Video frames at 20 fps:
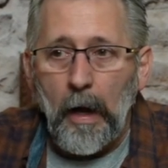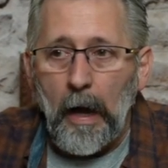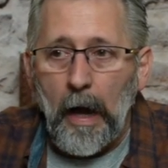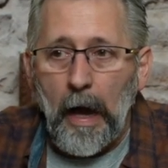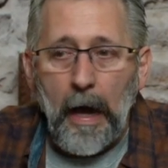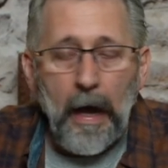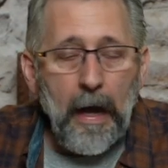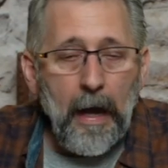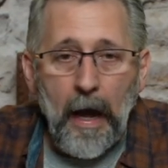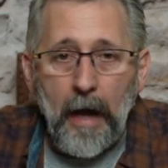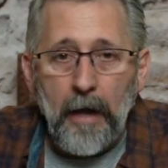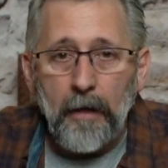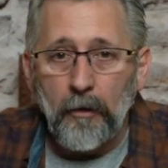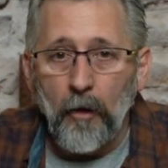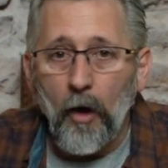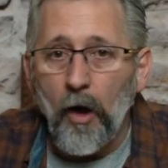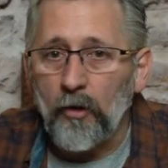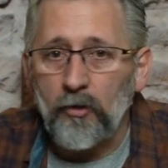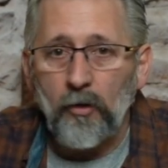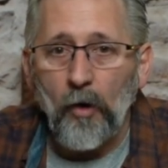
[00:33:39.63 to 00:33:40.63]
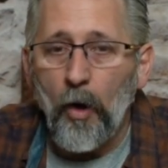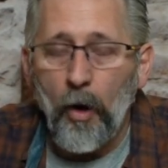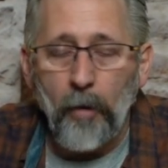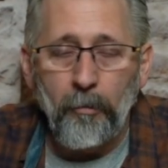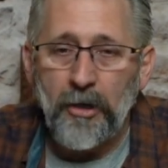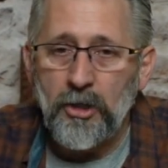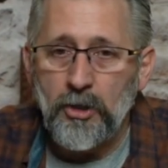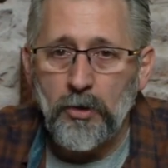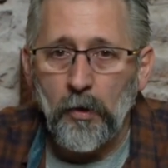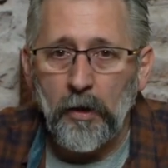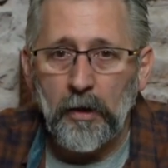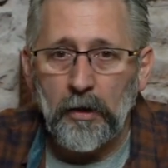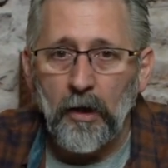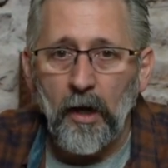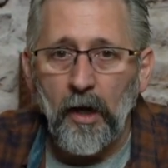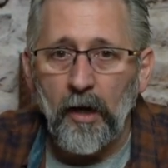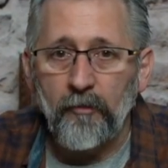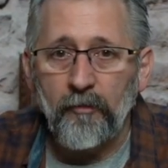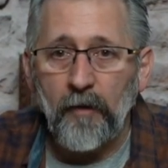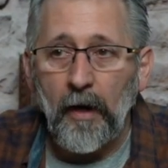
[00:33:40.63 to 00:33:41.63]
I lost all my joy in
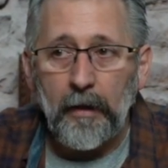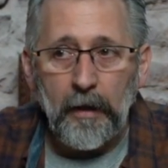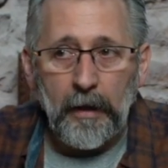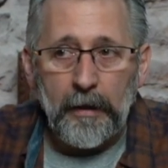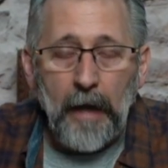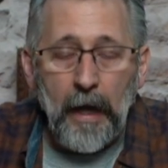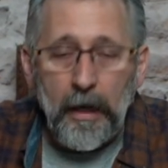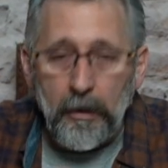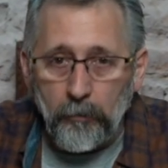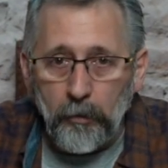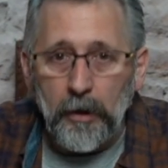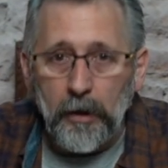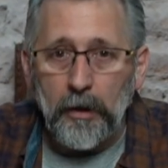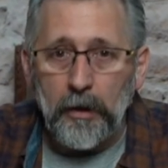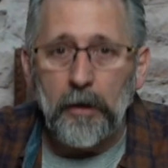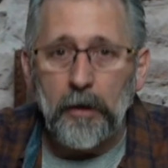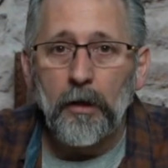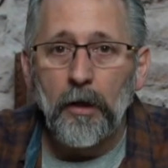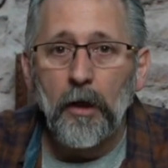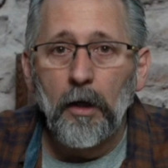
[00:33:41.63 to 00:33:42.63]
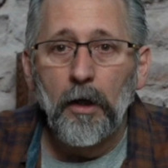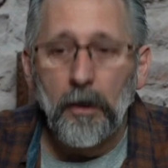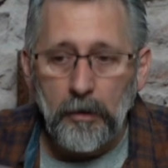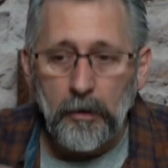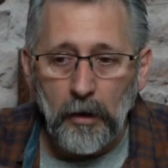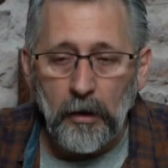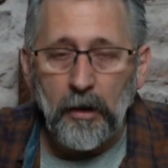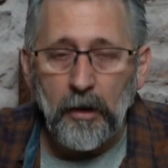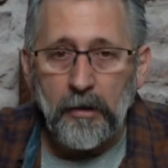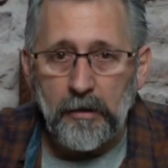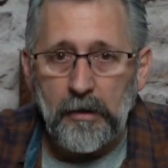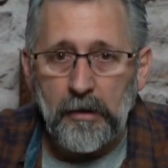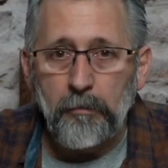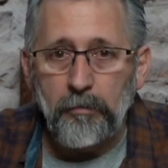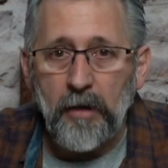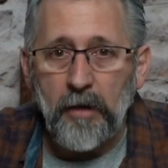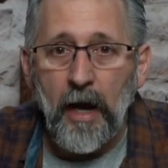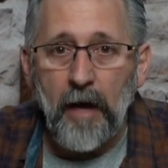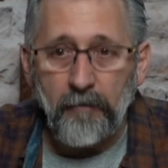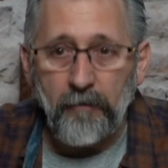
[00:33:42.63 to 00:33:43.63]
life. I'd really done a deep
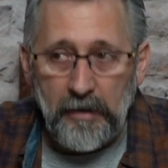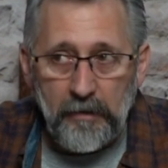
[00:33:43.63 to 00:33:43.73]
dive.